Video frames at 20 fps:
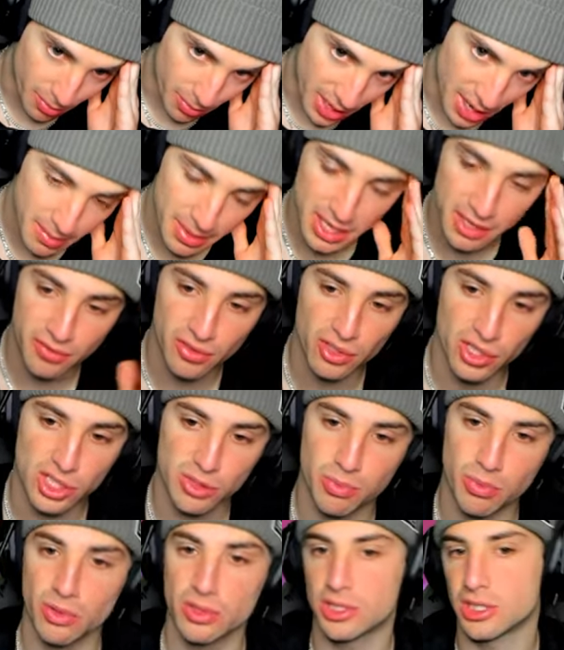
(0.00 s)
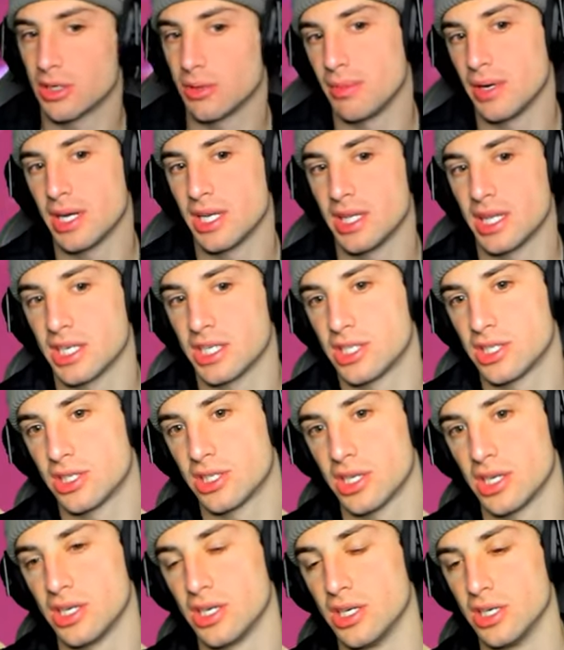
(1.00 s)
But I mean, if you spore somebody, that's just
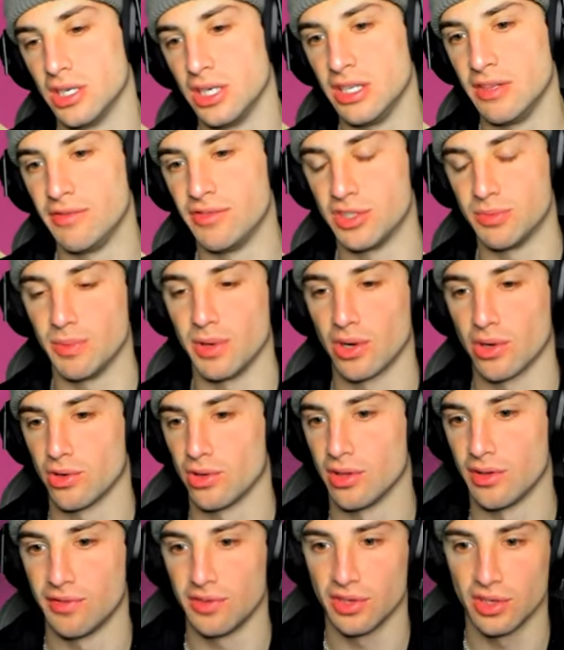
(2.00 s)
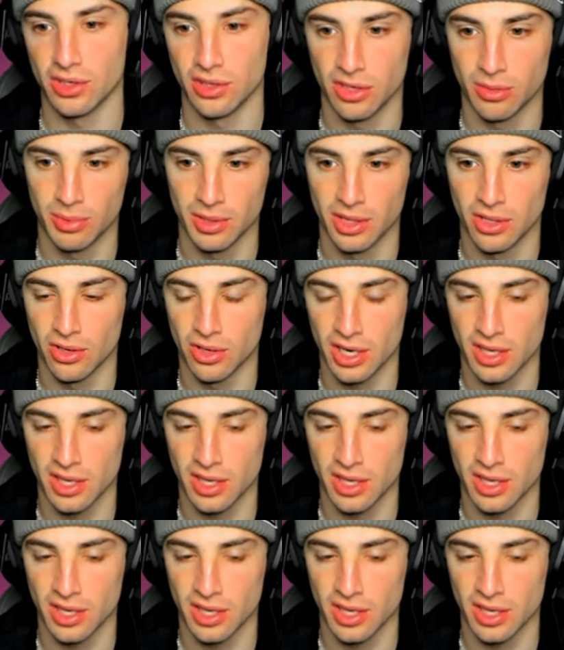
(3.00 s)
gonna leave Smeargle on the field a little bit longer.